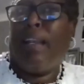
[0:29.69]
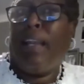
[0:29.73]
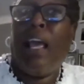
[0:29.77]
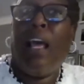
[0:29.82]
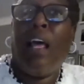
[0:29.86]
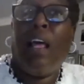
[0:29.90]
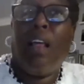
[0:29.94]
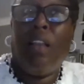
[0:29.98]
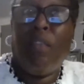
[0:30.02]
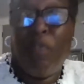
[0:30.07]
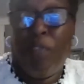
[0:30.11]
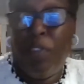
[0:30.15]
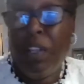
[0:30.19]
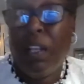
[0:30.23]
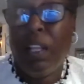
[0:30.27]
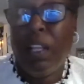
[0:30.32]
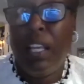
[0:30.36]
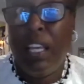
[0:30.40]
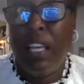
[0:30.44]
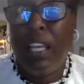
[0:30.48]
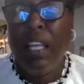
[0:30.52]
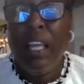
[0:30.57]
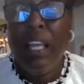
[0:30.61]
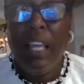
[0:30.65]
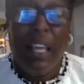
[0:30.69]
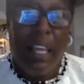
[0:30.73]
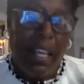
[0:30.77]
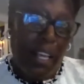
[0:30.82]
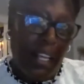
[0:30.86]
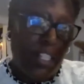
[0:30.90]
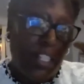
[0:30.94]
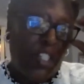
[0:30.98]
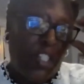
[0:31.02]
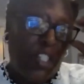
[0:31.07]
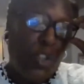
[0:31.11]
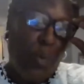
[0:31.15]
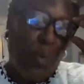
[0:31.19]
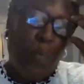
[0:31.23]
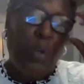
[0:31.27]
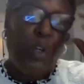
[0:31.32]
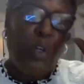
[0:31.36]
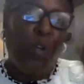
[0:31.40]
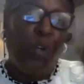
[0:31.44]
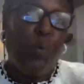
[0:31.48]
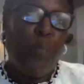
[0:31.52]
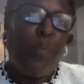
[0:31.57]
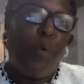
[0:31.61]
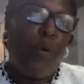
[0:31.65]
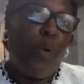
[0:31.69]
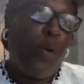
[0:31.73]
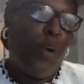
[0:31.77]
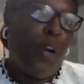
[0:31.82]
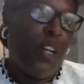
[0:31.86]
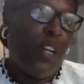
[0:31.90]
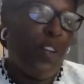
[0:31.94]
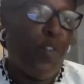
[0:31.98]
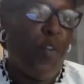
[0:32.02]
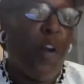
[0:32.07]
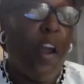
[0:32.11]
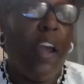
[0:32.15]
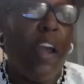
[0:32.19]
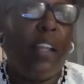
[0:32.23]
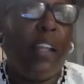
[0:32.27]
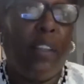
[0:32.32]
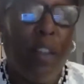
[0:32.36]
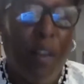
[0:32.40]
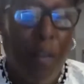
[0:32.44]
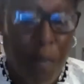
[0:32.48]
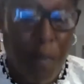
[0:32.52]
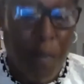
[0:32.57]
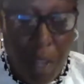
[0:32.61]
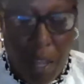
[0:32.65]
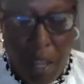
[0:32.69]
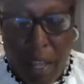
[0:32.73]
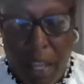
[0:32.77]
Now Philly is super duper attractive.